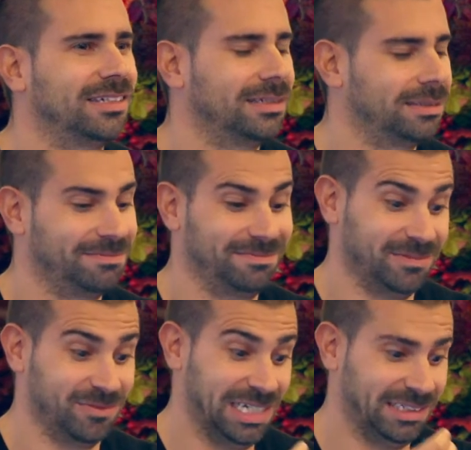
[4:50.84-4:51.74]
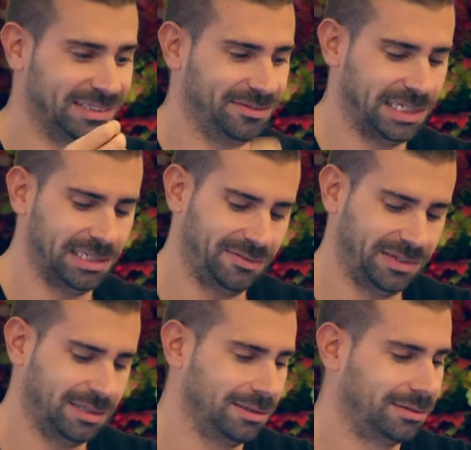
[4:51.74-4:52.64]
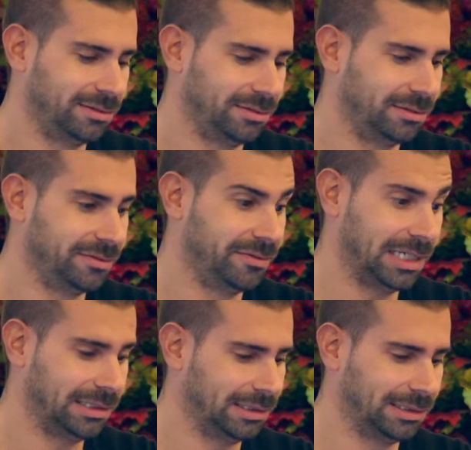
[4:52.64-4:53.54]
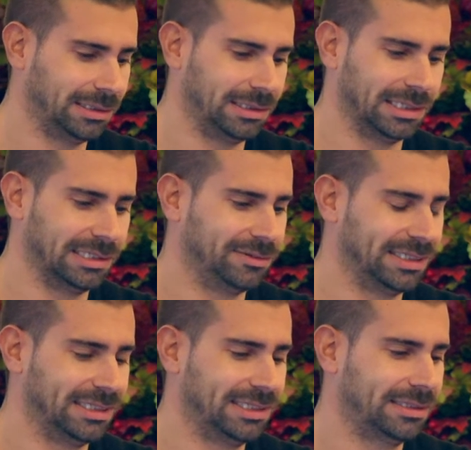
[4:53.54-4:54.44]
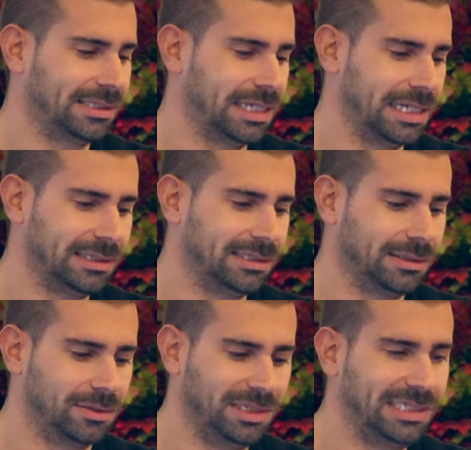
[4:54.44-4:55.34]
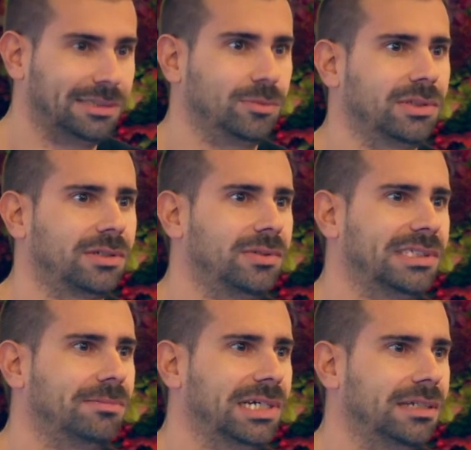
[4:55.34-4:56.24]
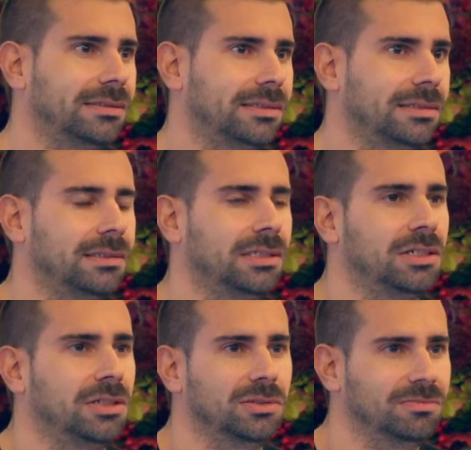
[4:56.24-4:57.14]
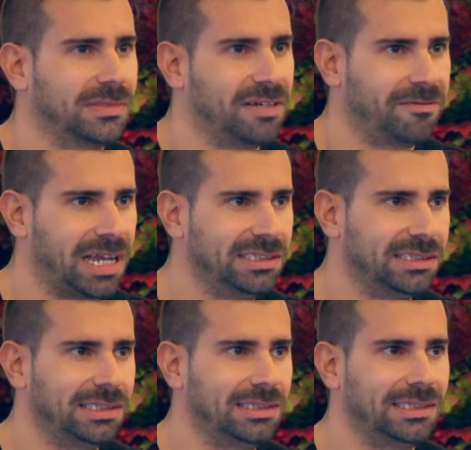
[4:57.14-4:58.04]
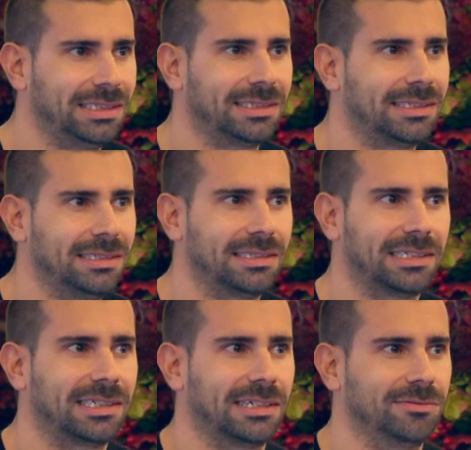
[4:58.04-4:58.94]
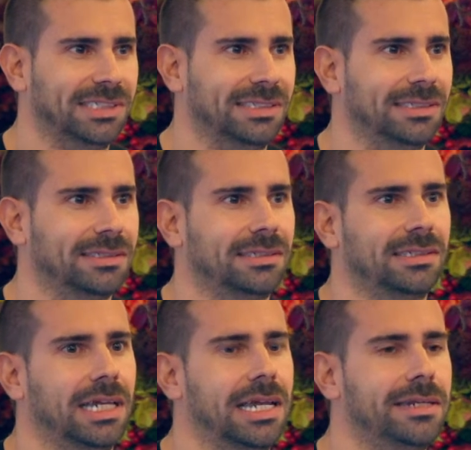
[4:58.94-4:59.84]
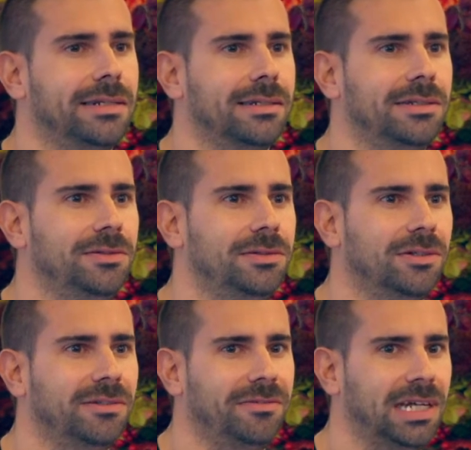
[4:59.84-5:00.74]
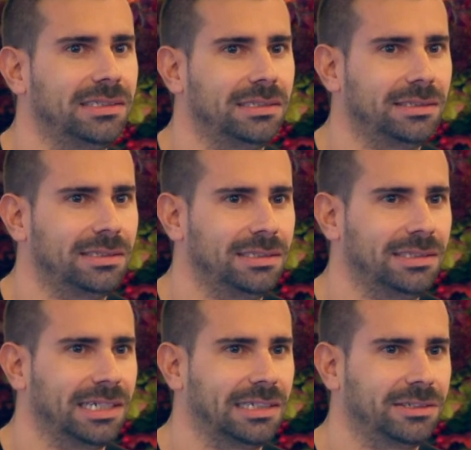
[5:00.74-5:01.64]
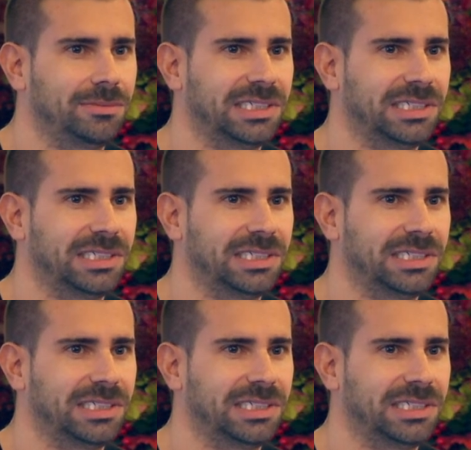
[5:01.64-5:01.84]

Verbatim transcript: um, well, it's very difficult to, to find this thing that resists. And all this work was about finding this thing that can resist. And you don't find it in desire